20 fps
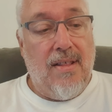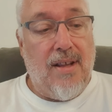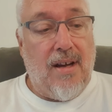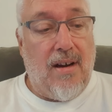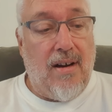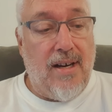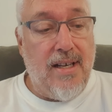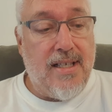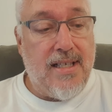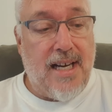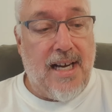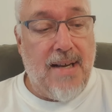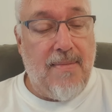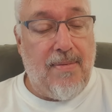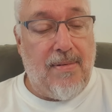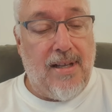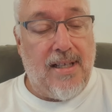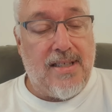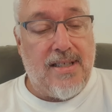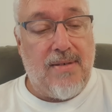high
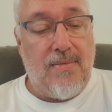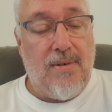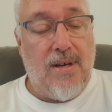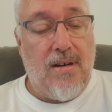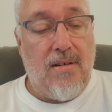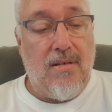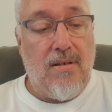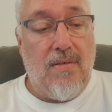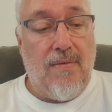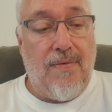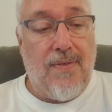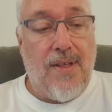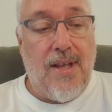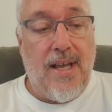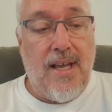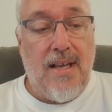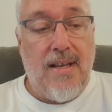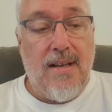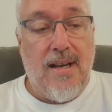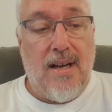table, as it were, of
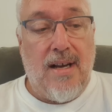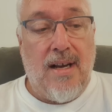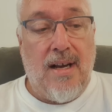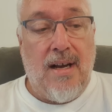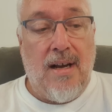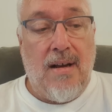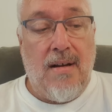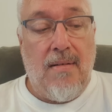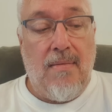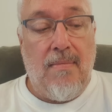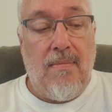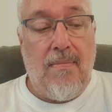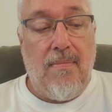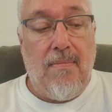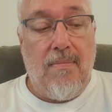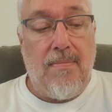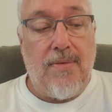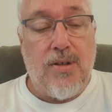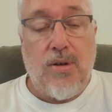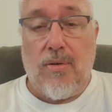the
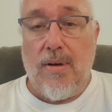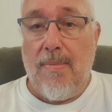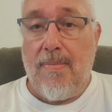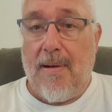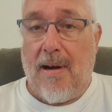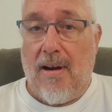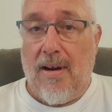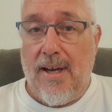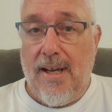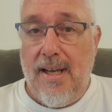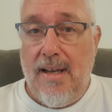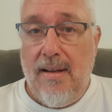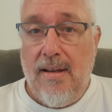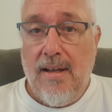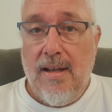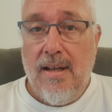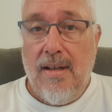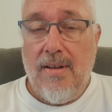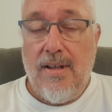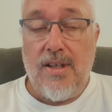Tory party,
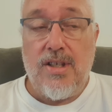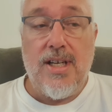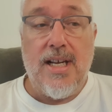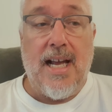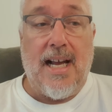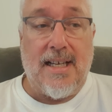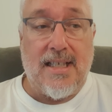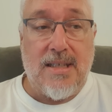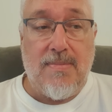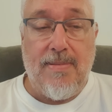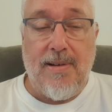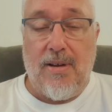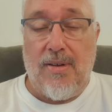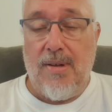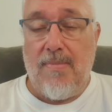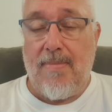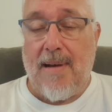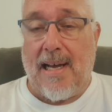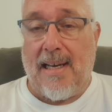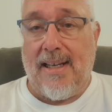that she has to be on
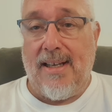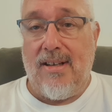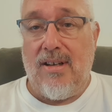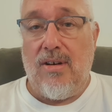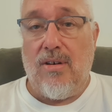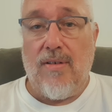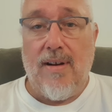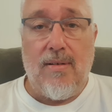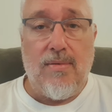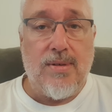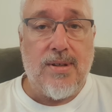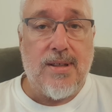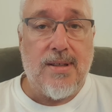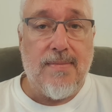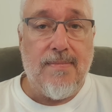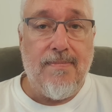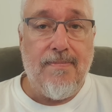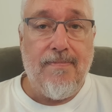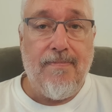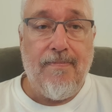the ballot or else.
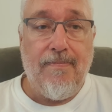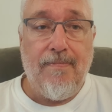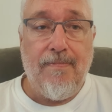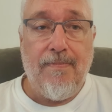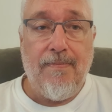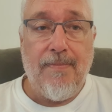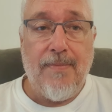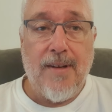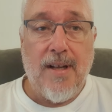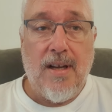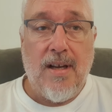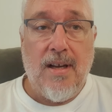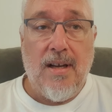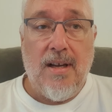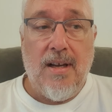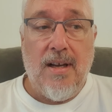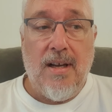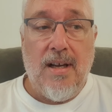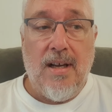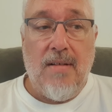
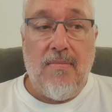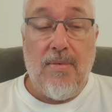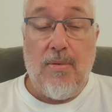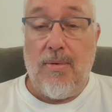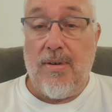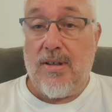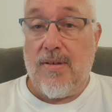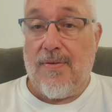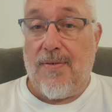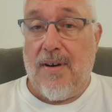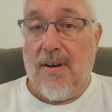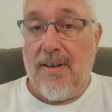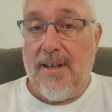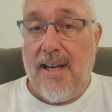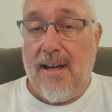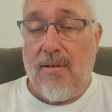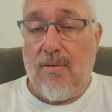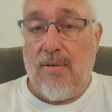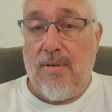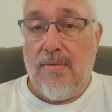But we shall find
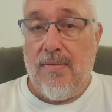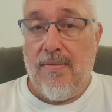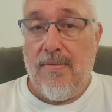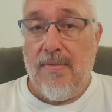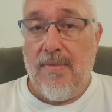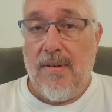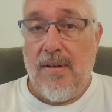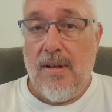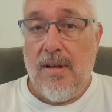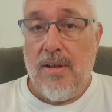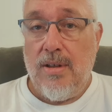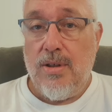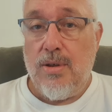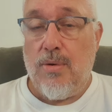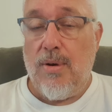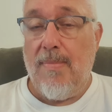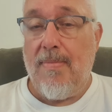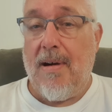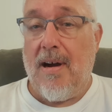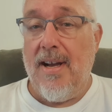out.
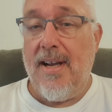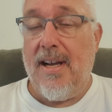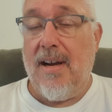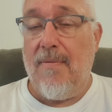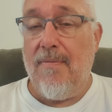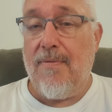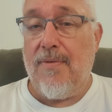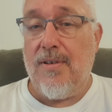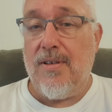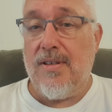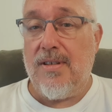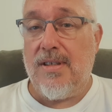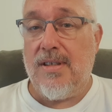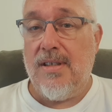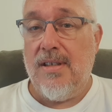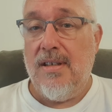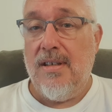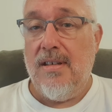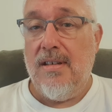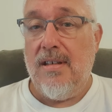Tory party conference
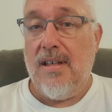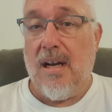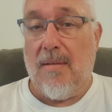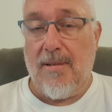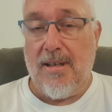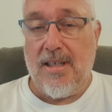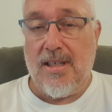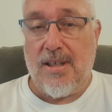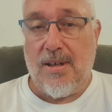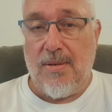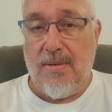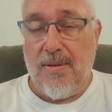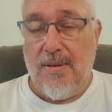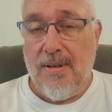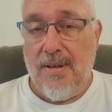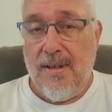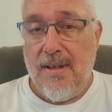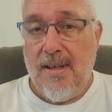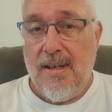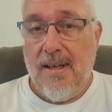coming soon.
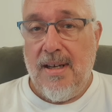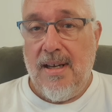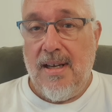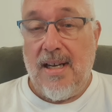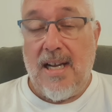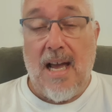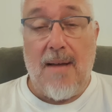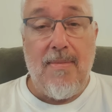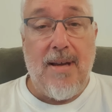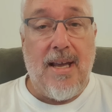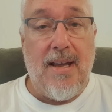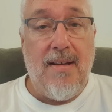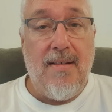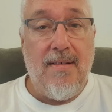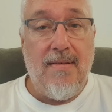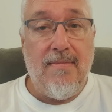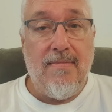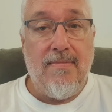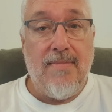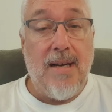Kemi
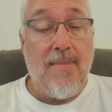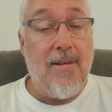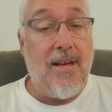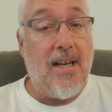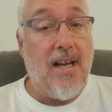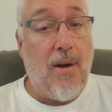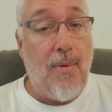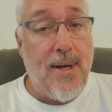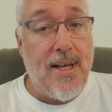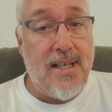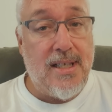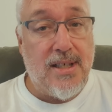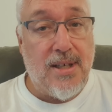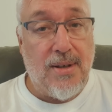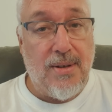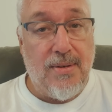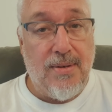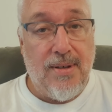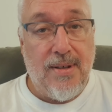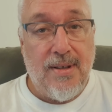maybe going
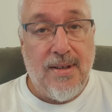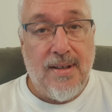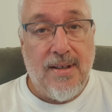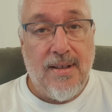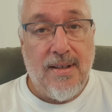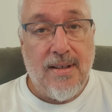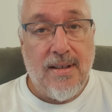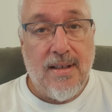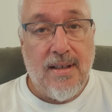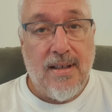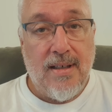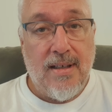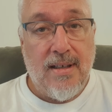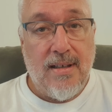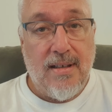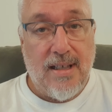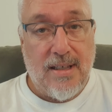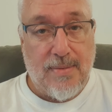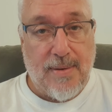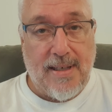soon.
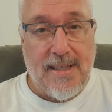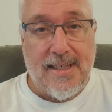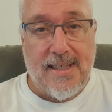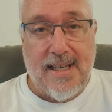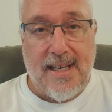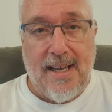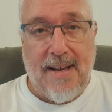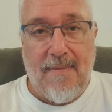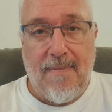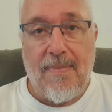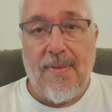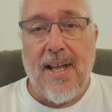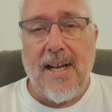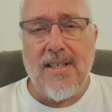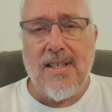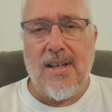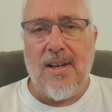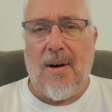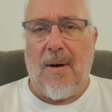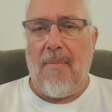Let's wait and see.
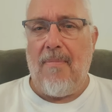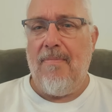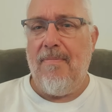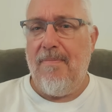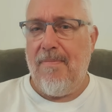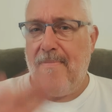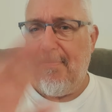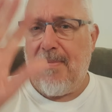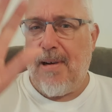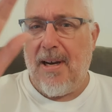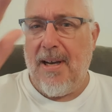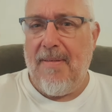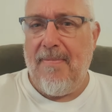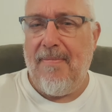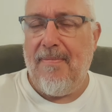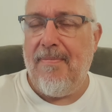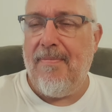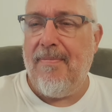Thanks a lot. Bye.